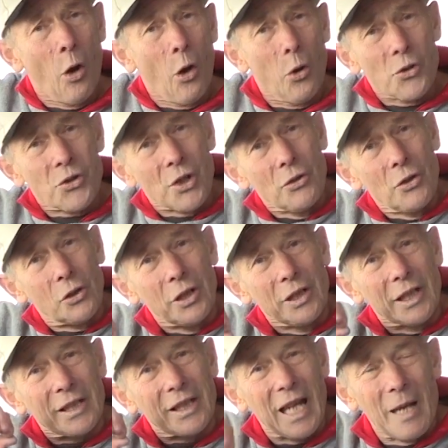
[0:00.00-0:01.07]
Also
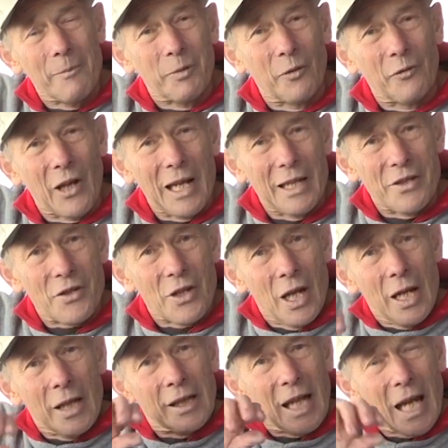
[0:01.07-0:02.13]
looking at camper vans.
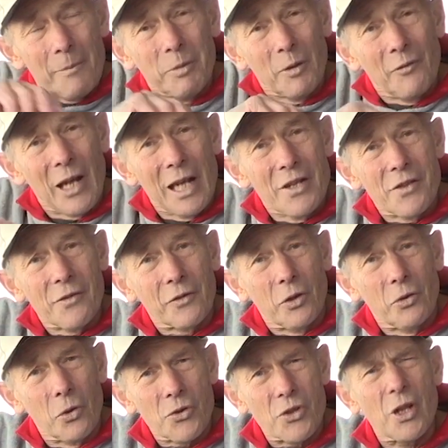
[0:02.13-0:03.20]
Camper vans, of
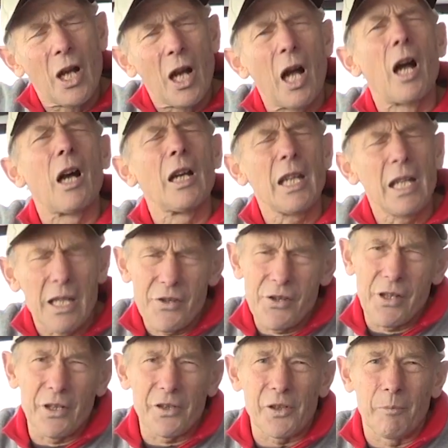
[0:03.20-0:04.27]
course, are
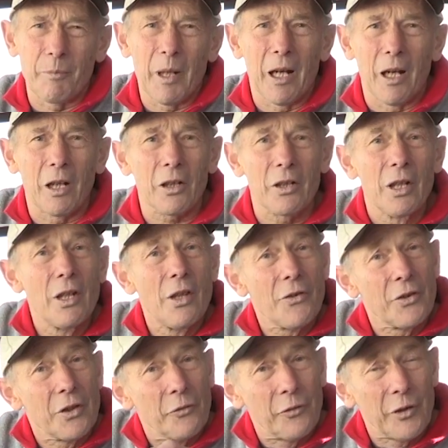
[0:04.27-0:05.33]
easier to park
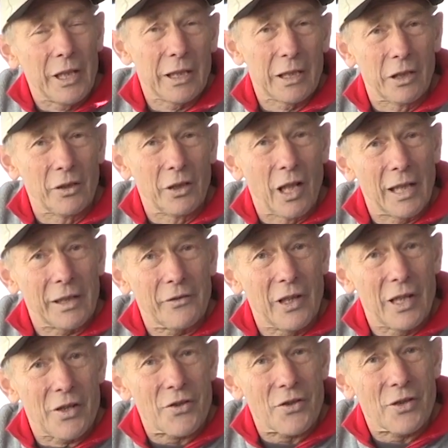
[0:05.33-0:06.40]
than a vehicle like
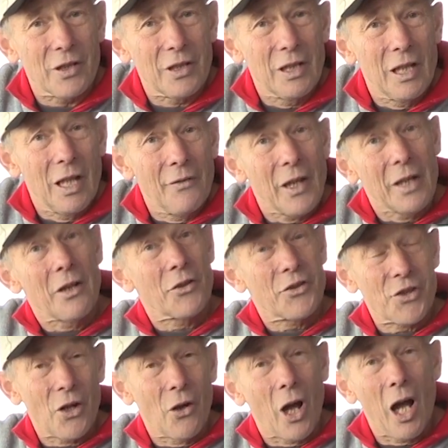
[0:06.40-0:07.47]
this. They're not
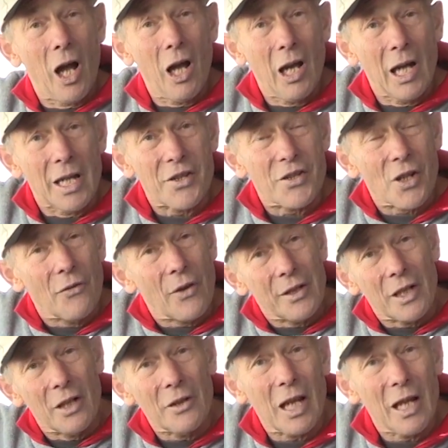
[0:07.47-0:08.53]
so high, so they
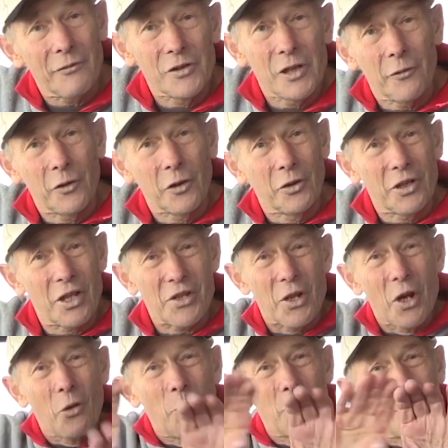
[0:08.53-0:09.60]
don't have difficulties
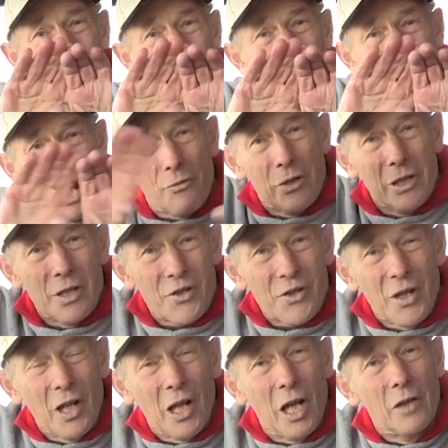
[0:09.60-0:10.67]
with the
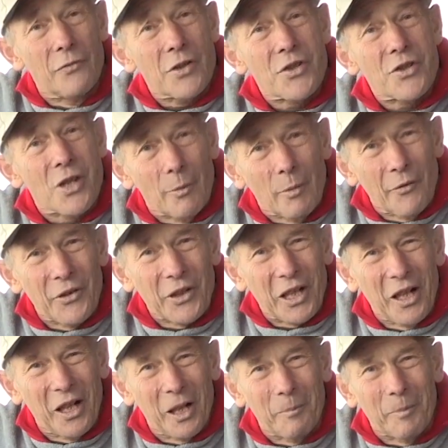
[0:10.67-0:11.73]
barriers over some of the
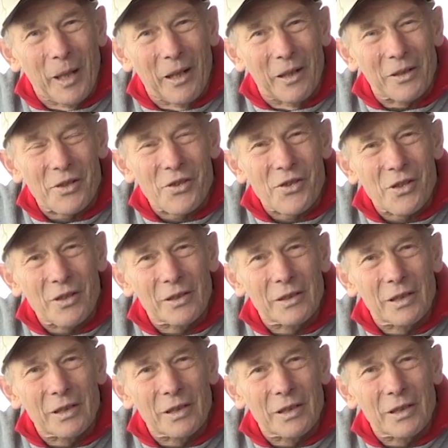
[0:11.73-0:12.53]
car parks.